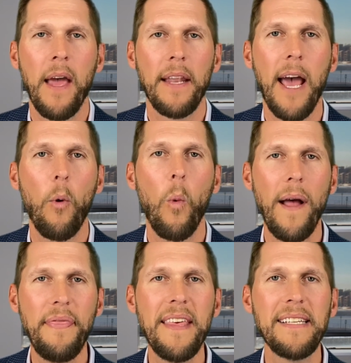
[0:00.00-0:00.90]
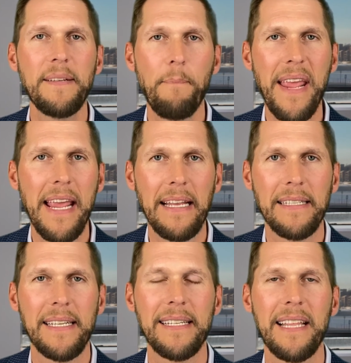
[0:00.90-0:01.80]
Now, what this
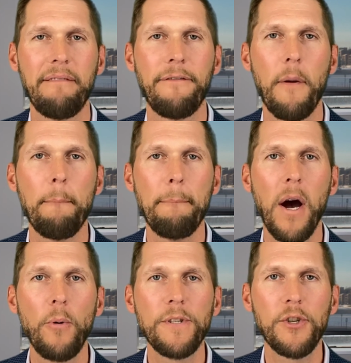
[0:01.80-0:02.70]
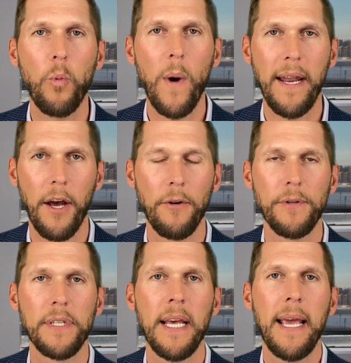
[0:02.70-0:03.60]
means is that for most
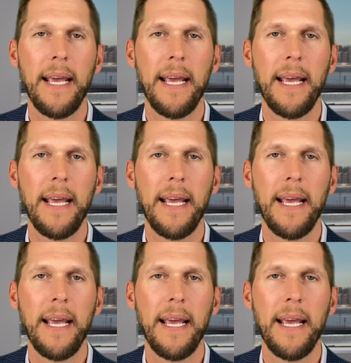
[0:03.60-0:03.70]
widows,